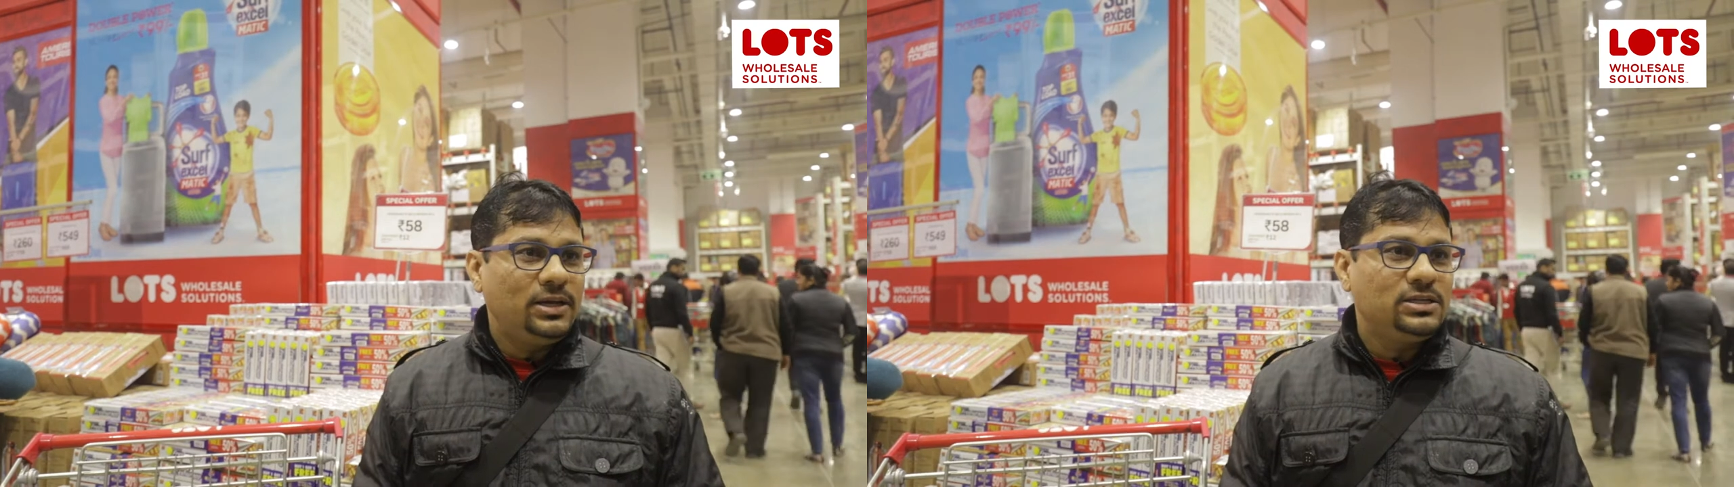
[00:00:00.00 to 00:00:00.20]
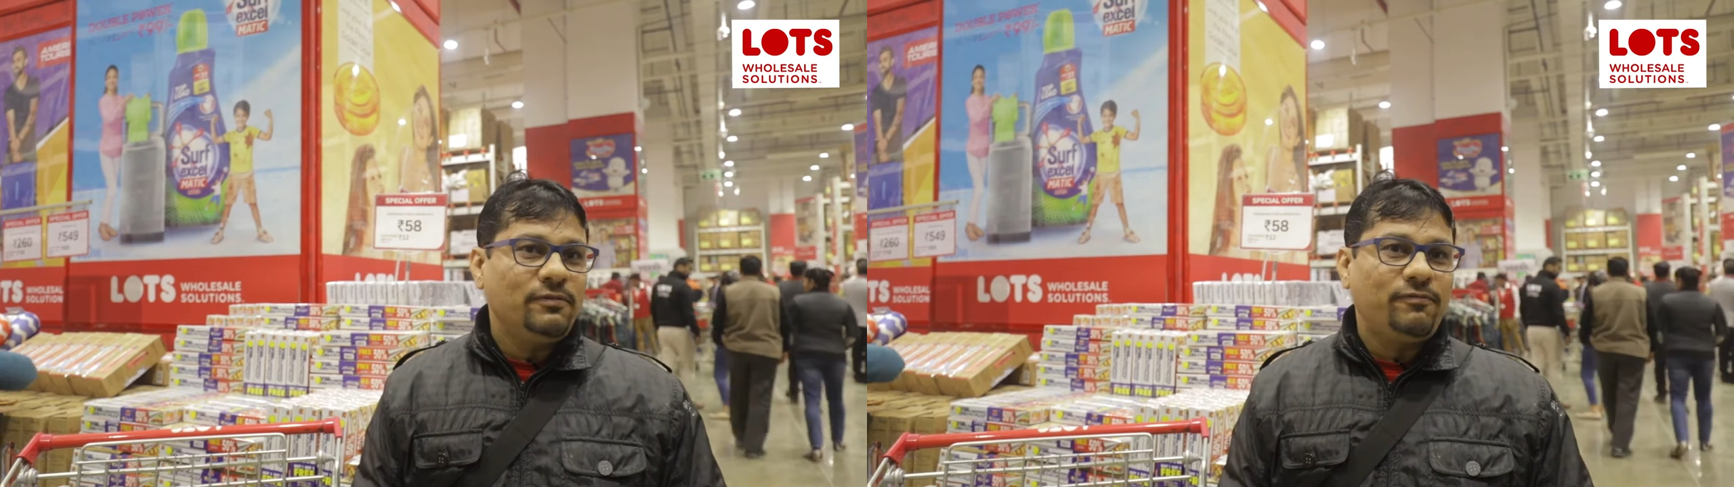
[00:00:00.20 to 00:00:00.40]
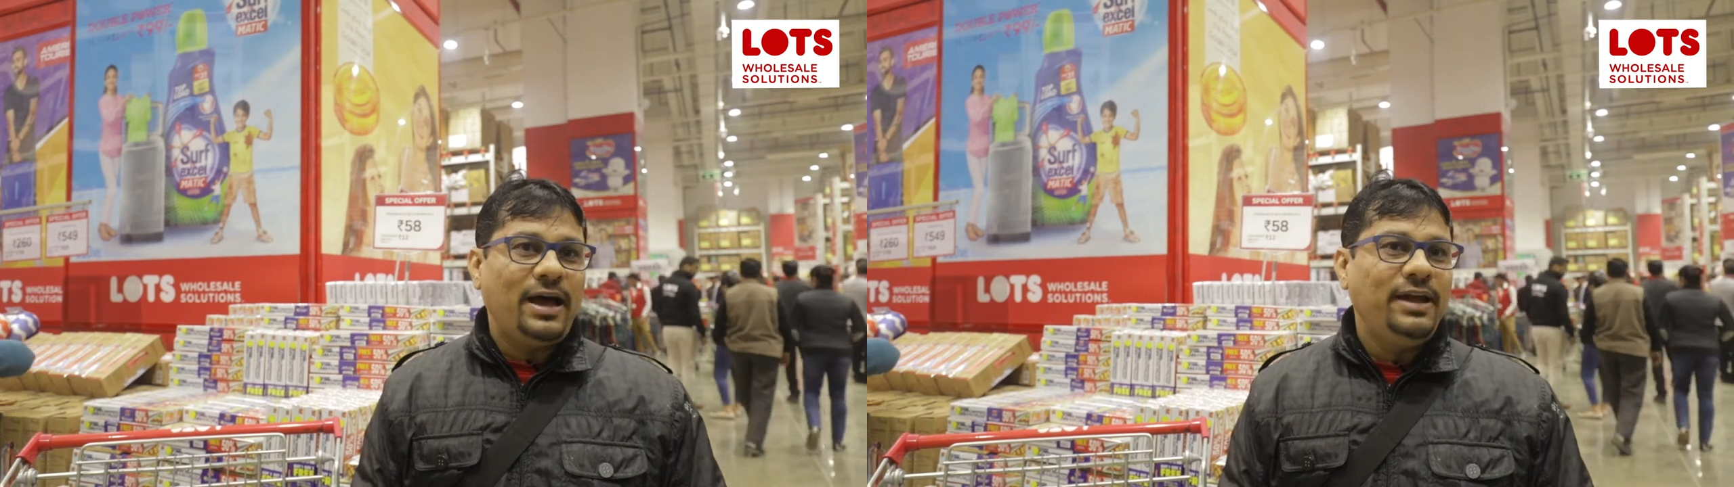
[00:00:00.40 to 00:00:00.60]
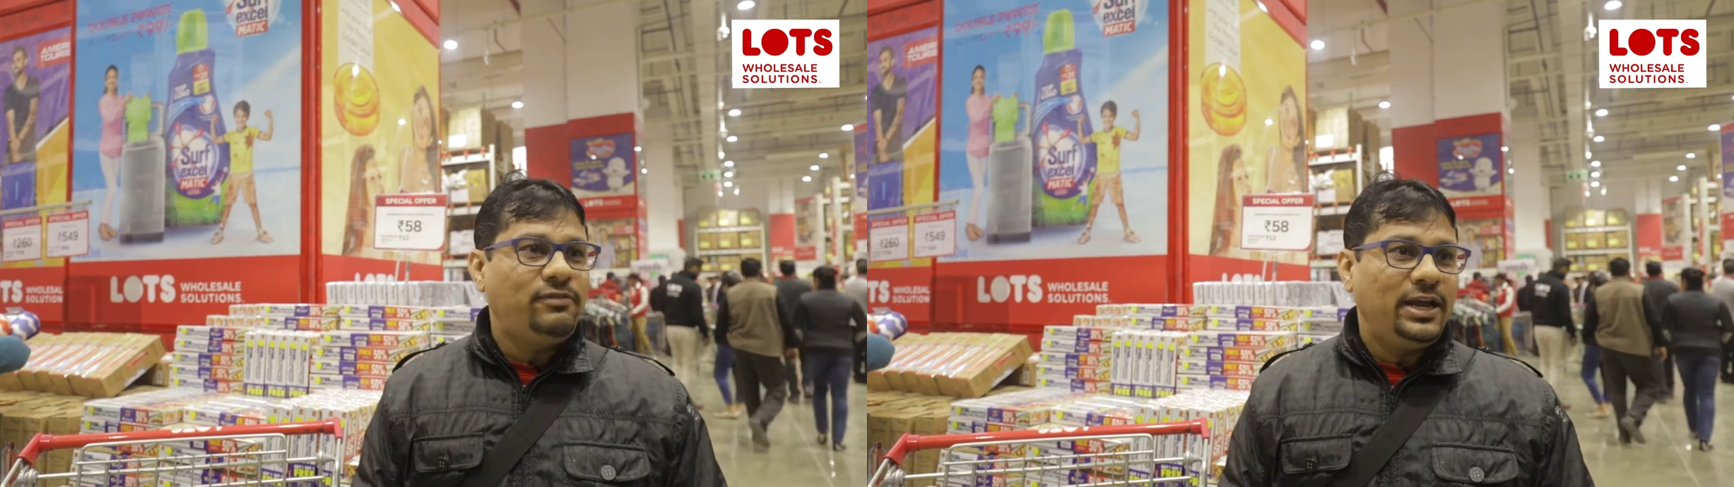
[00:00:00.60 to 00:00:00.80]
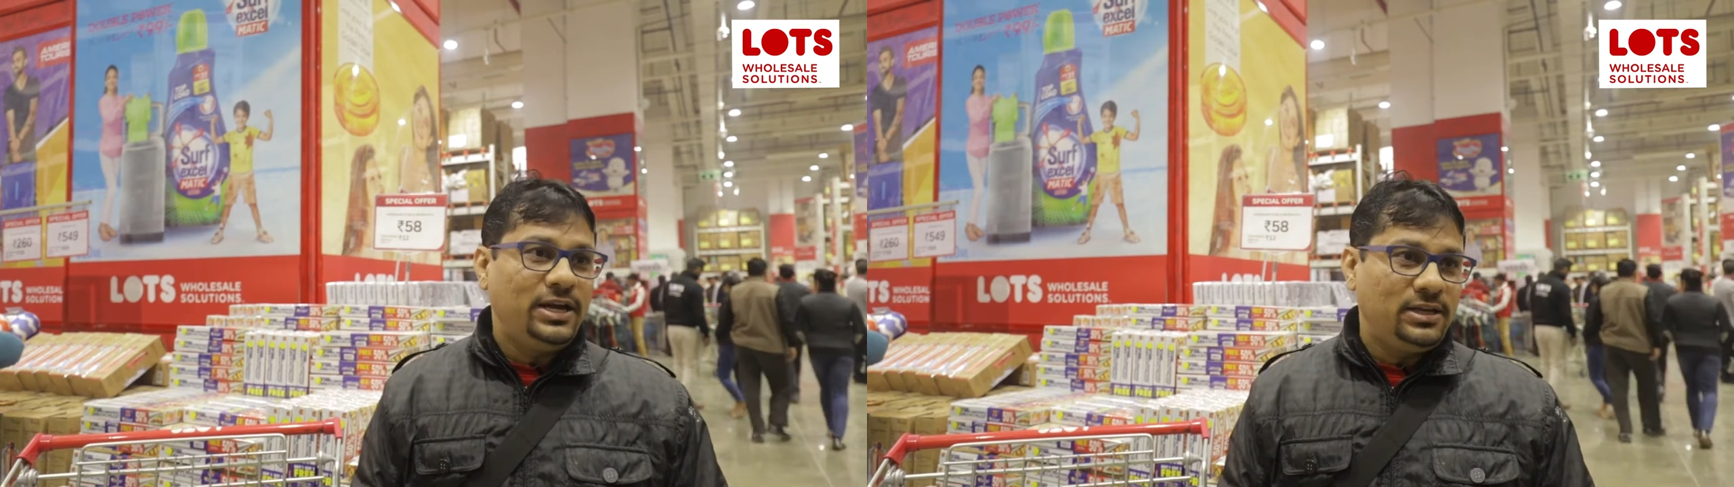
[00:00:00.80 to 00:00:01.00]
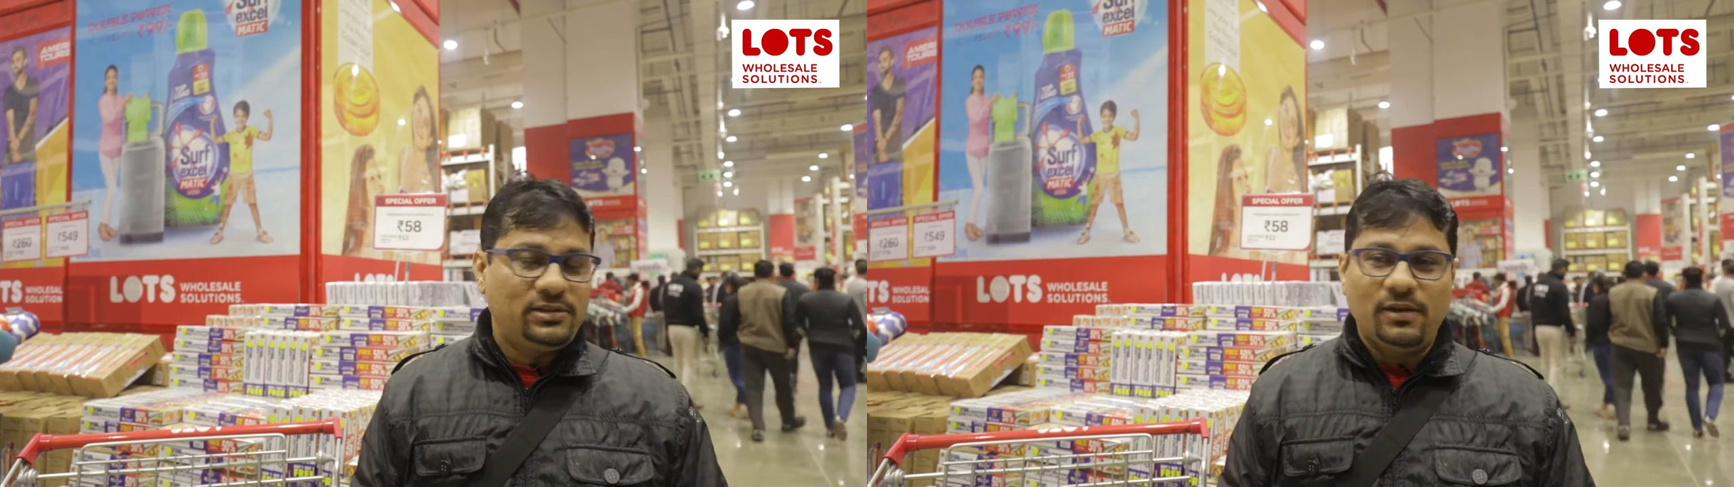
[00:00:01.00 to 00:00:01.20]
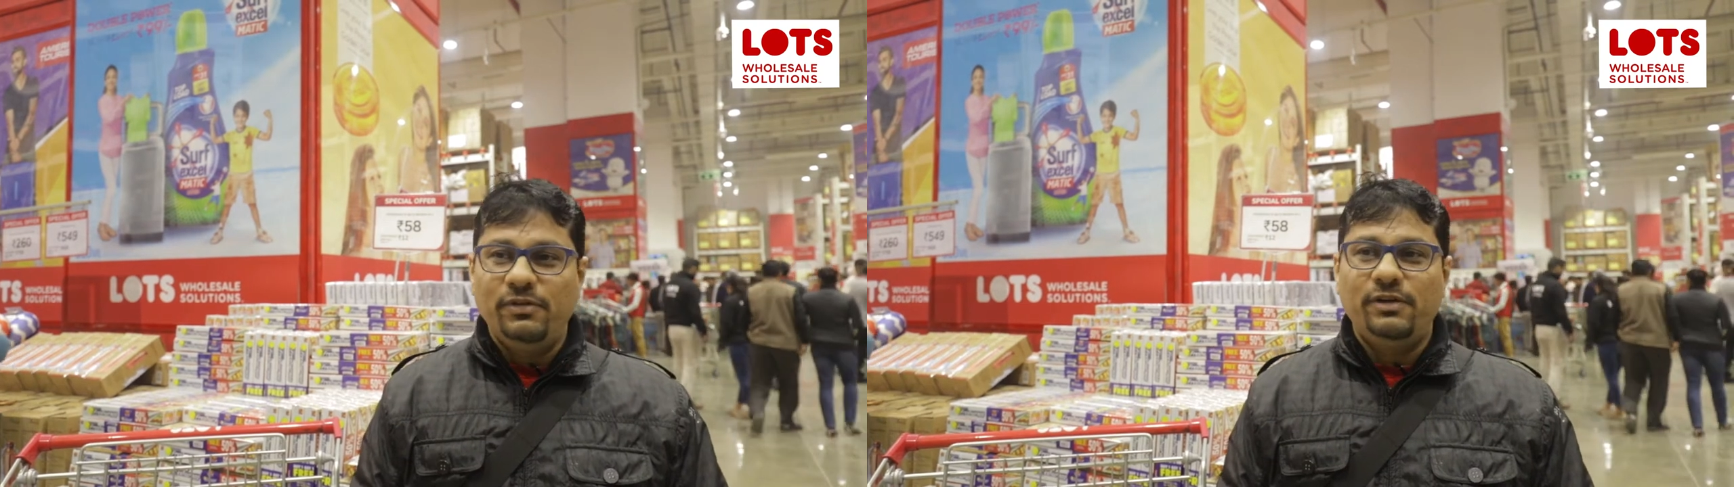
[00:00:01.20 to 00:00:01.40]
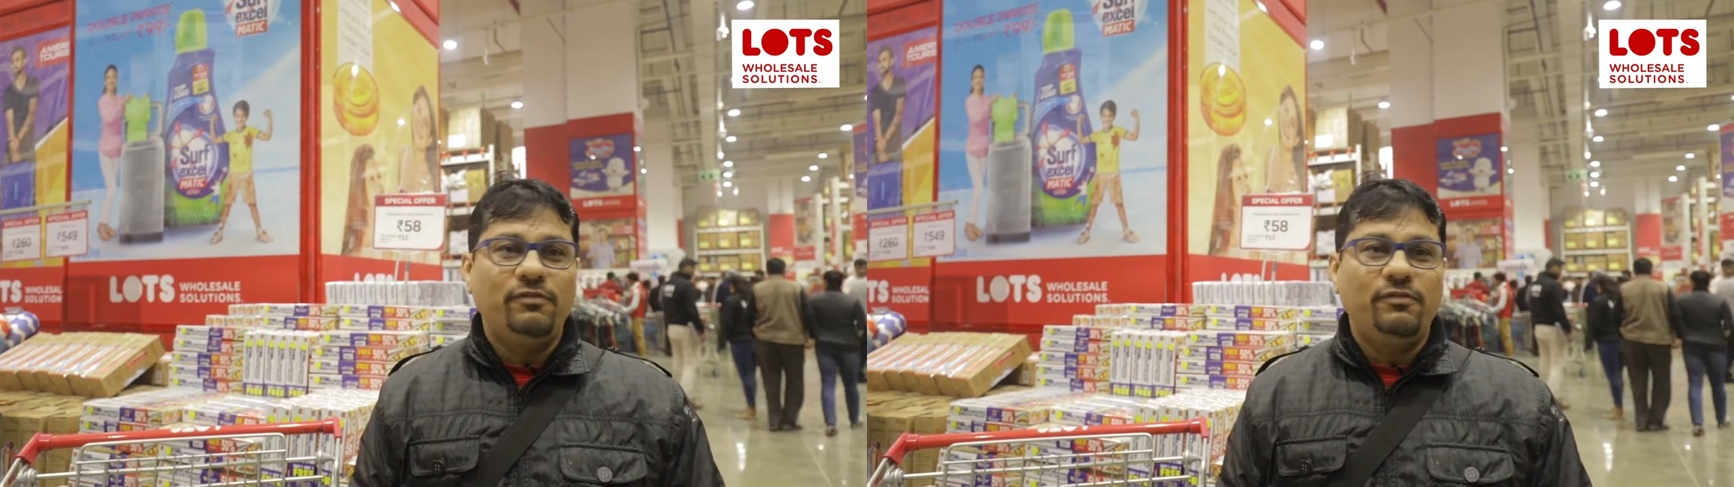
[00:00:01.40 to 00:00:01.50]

there is a 5 10 and somewhere